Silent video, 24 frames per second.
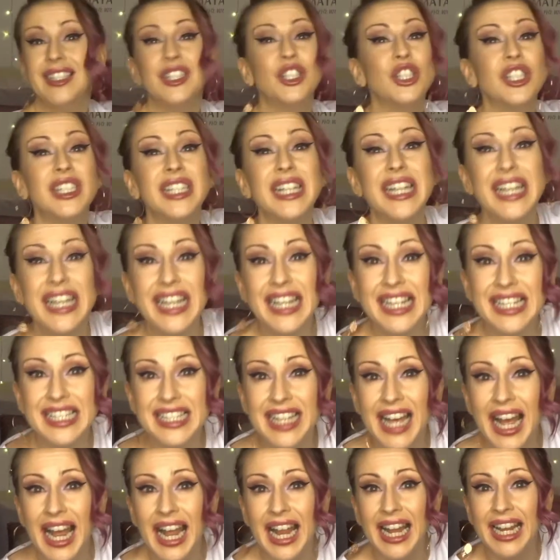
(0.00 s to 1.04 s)
They're just
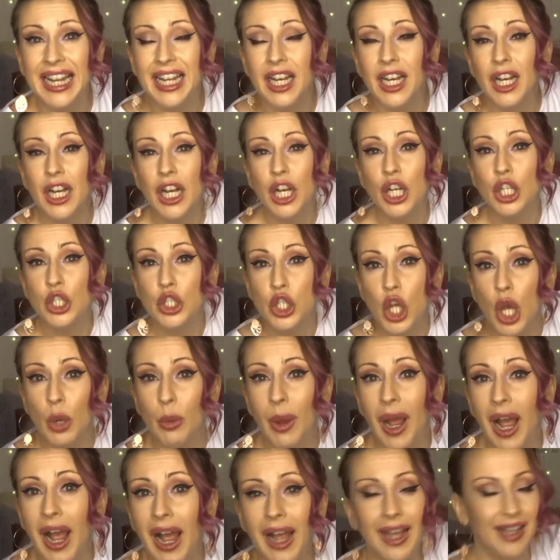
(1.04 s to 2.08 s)
easy to
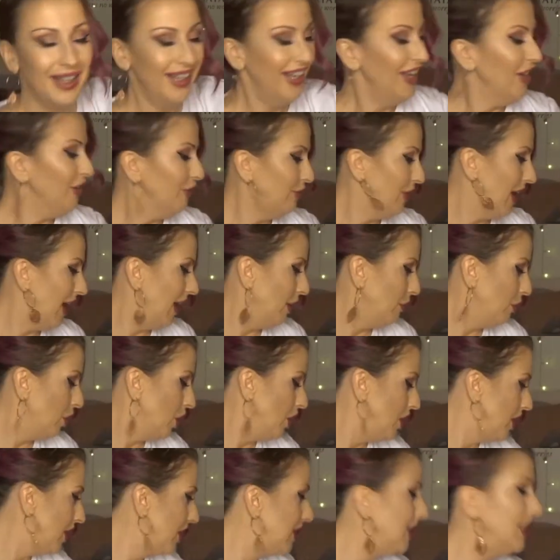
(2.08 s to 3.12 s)
wear. Right, we're
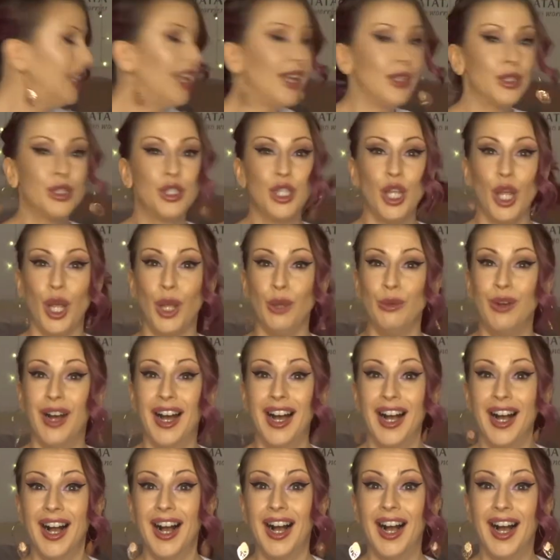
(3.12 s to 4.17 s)
on to the last two
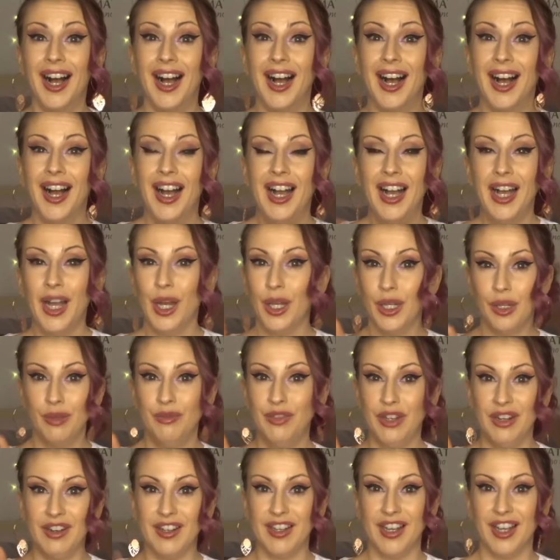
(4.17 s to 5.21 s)
and I'm
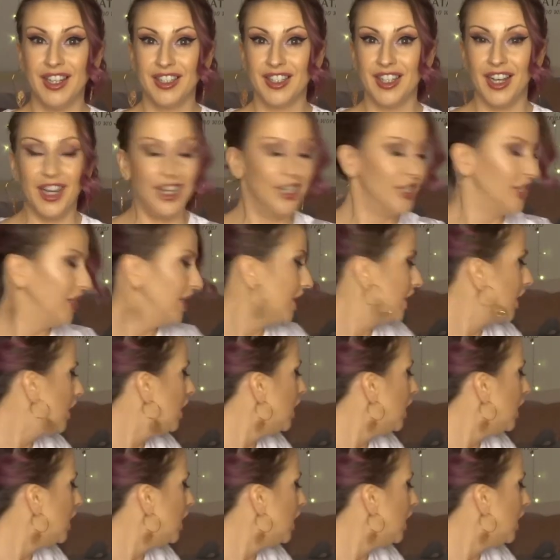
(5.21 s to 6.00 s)
very excited.